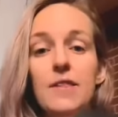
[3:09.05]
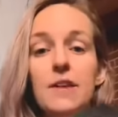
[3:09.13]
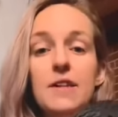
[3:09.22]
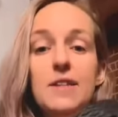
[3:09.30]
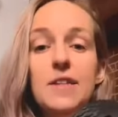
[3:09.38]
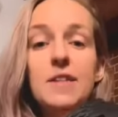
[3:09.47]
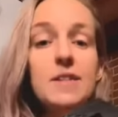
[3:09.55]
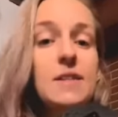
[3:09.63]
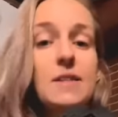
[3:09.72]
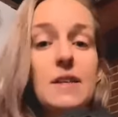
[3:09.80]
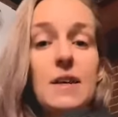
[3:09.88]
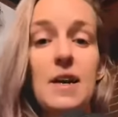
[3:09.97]
The
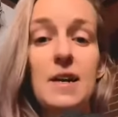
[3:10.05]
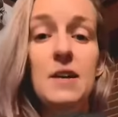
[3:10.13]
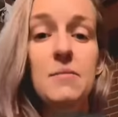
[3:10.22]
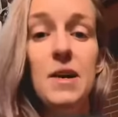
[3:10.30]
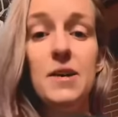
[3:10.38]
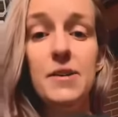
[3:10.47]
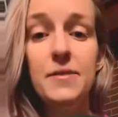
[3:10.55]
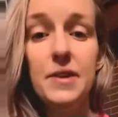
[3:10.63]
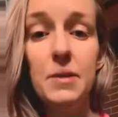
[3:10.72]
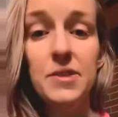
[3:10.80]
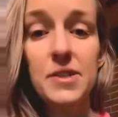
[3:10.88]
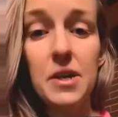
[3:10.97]
cleats, I get mine off
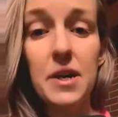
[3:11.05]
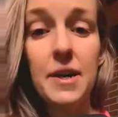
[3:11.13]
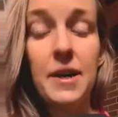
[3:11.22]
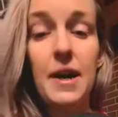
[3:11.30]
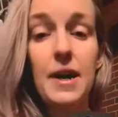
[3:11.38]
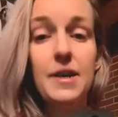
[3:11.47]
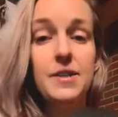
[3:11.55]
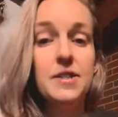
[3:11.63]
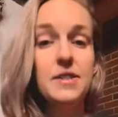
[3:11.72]
Amazon. I